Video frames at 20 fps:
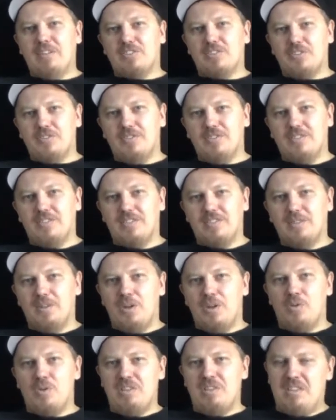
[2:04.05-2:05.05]
So.
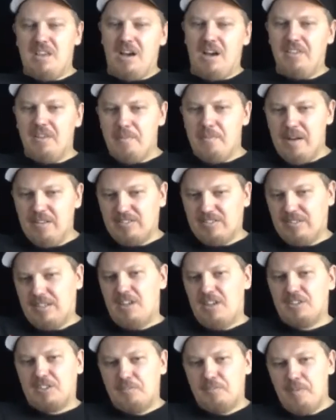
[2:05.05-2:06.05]
In the other bands,
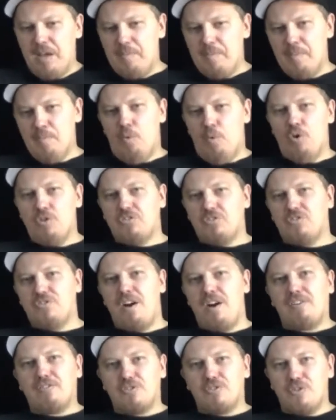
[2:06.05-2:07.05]
there's maybe more
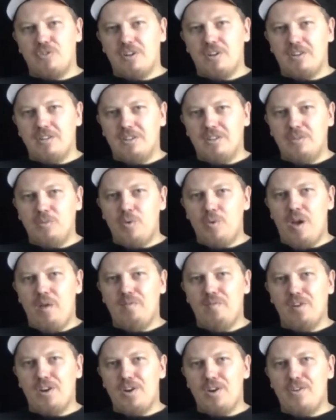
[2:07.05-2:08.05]
structure and uh, we
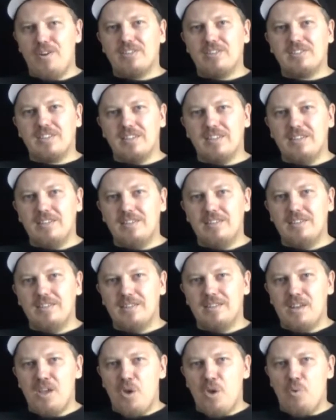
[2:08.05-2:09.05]
have lyrics and uh,
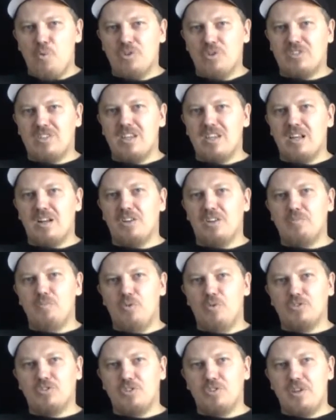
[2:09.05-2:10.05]
we sing a lot
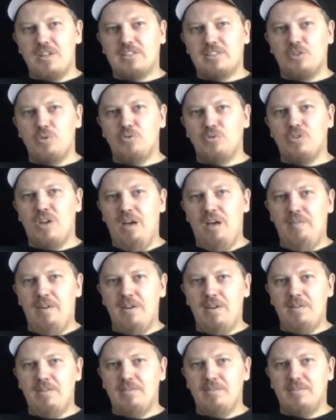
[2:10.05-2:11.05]
more. So it's good to have
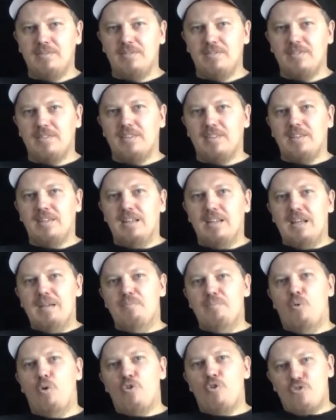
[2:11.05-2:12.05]
a
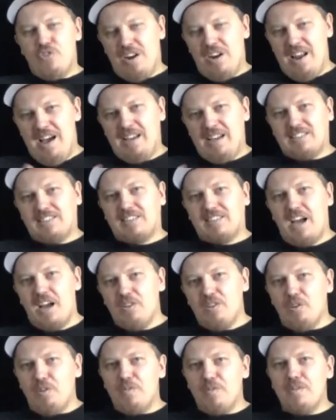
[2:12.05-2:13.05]
more relaxed
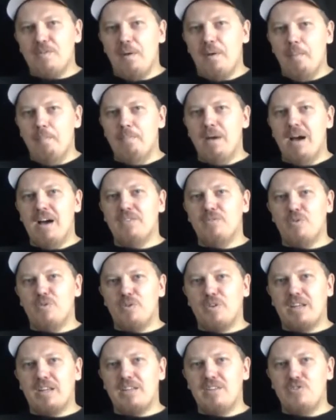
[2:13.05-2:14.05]
kind of band where
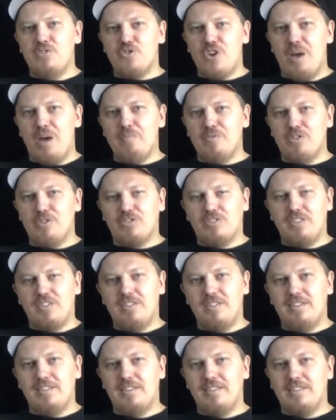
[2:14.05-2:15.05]
we can jam just and
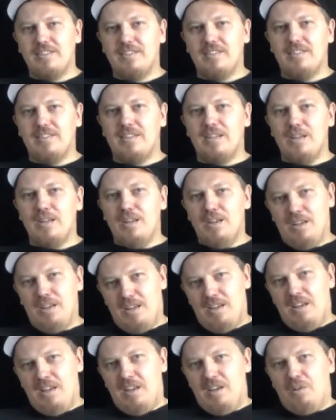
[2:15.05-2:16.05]

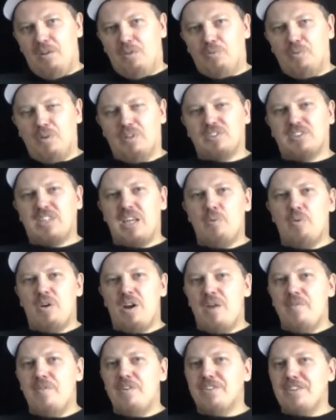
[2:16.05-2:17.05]
we'll see
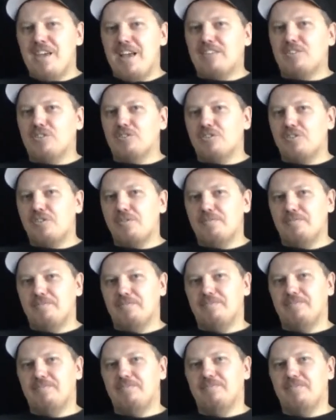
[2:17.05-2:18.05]
wherever it takes us.
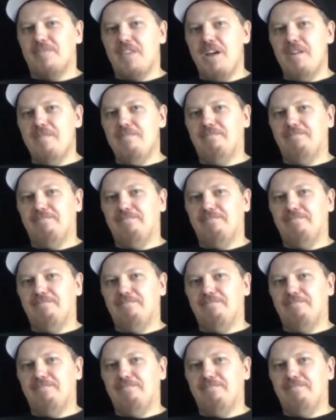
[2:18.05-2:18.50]
Yeah. yeah.